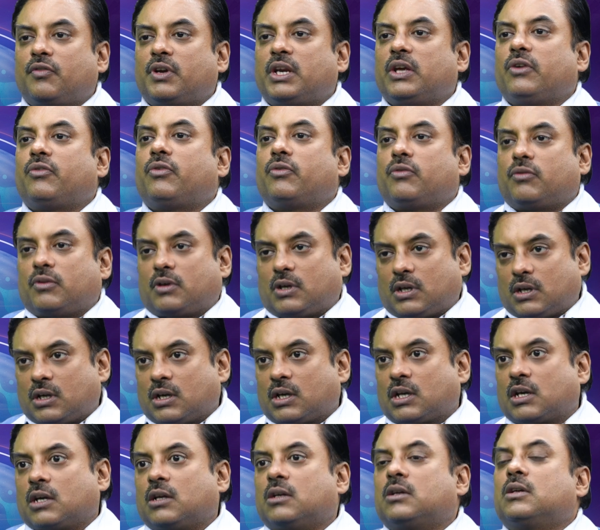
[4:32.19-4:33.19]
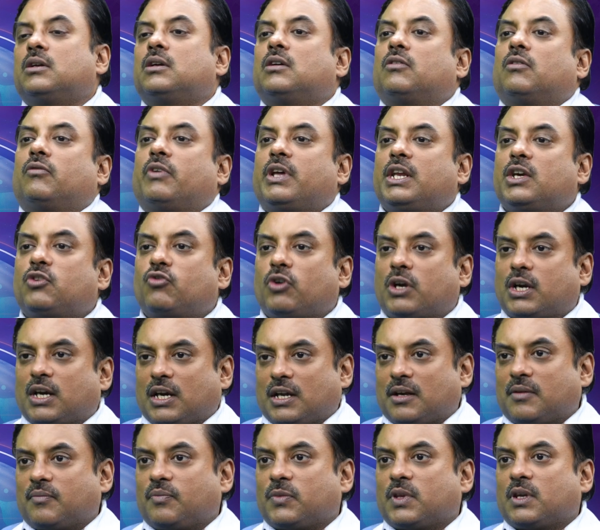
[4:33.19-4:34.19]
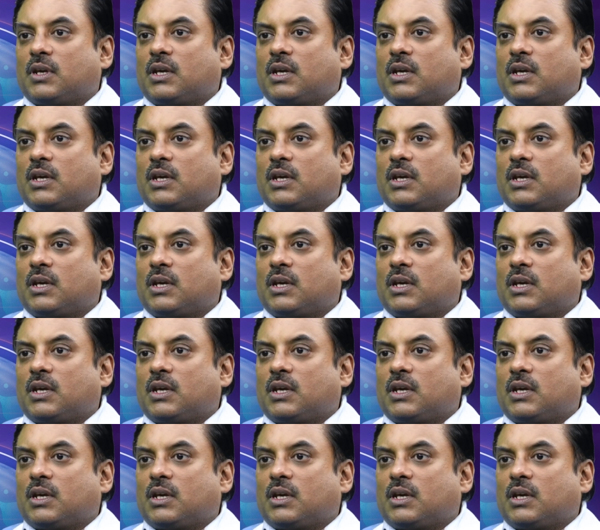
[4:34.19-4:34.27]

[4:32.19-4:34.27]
grief very quickly.